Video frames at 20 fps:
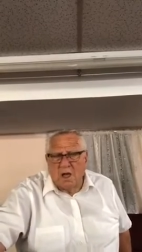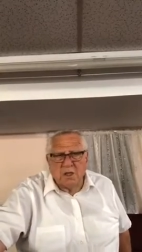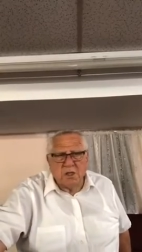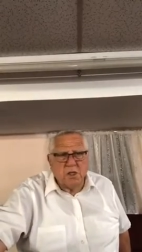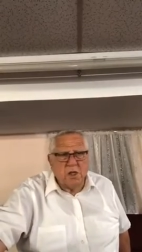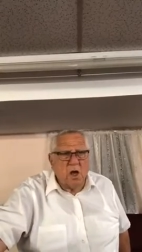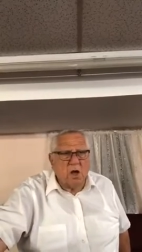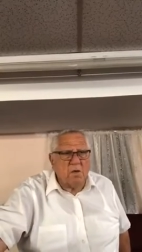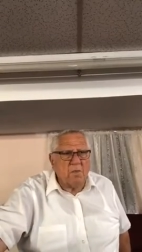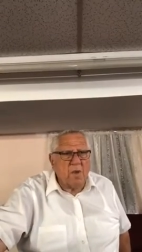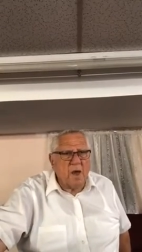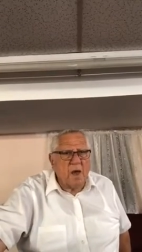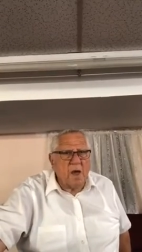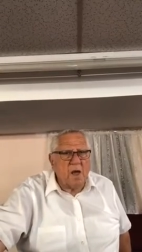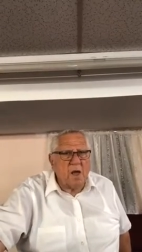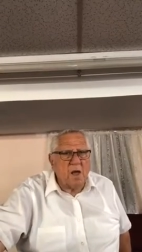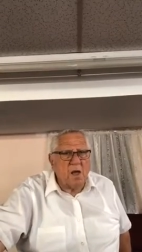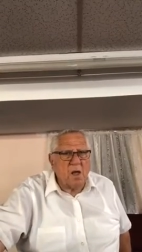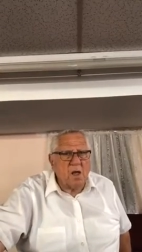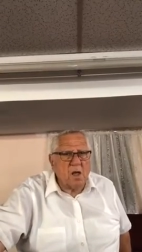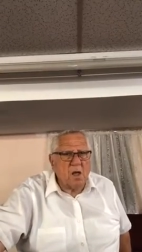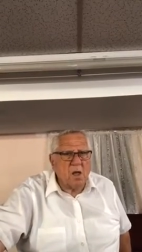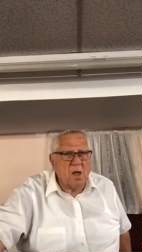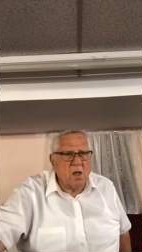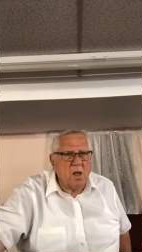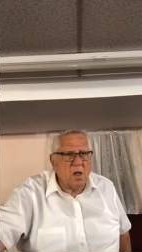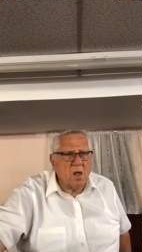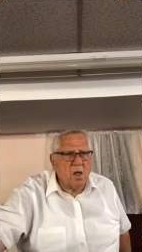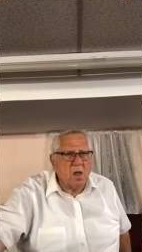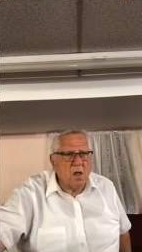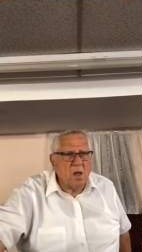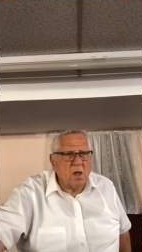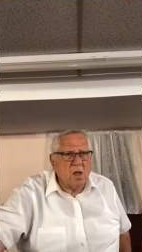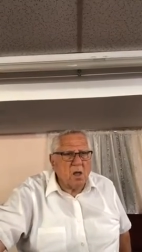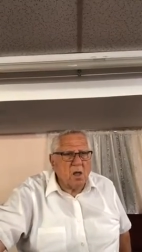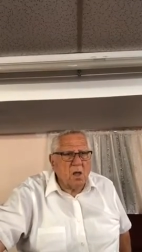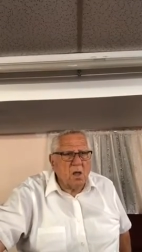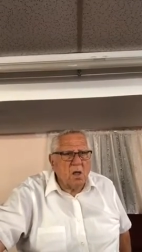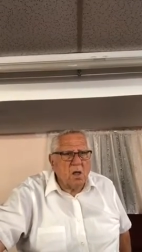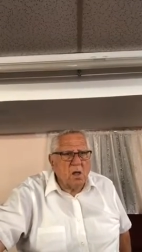I was a young man,
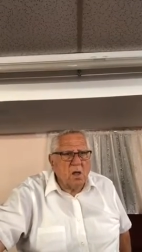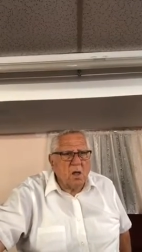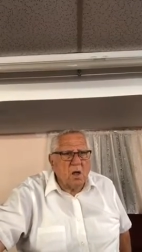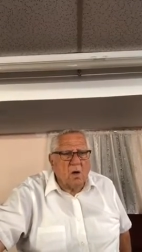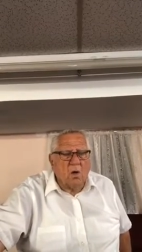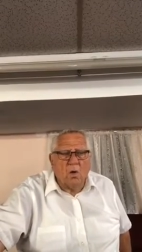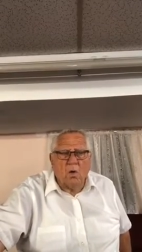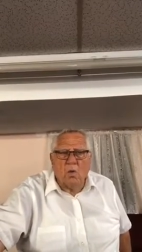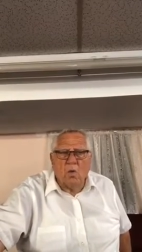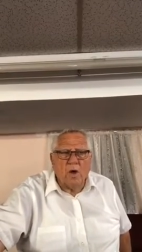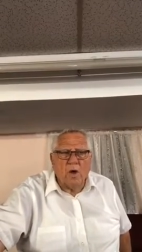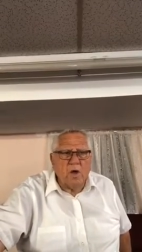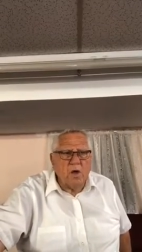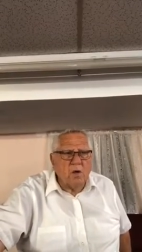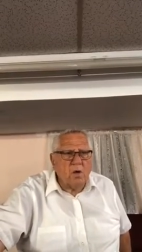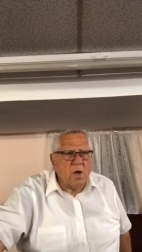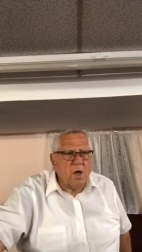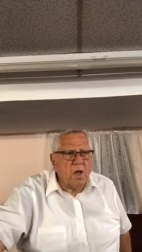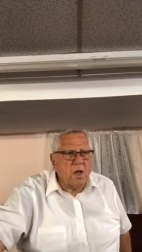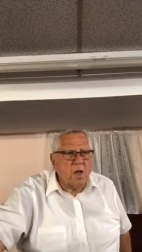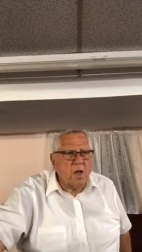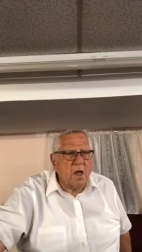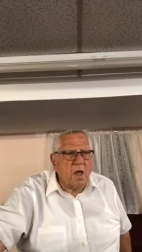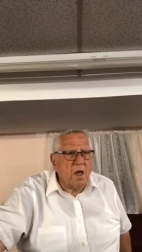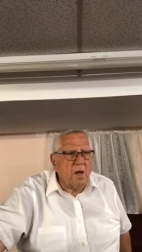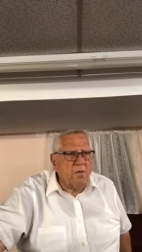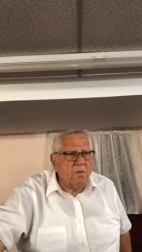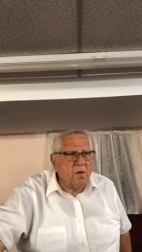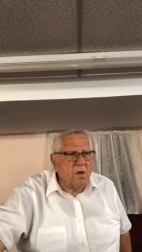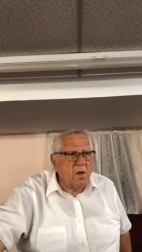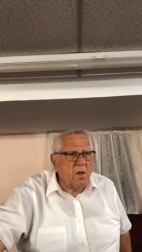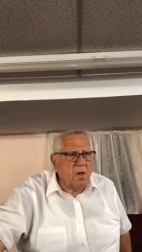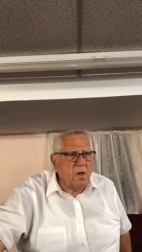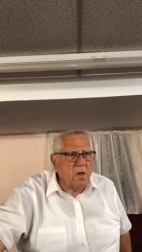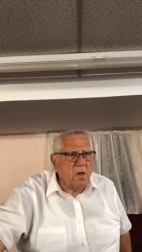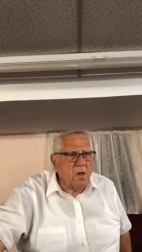only way you can get to heaven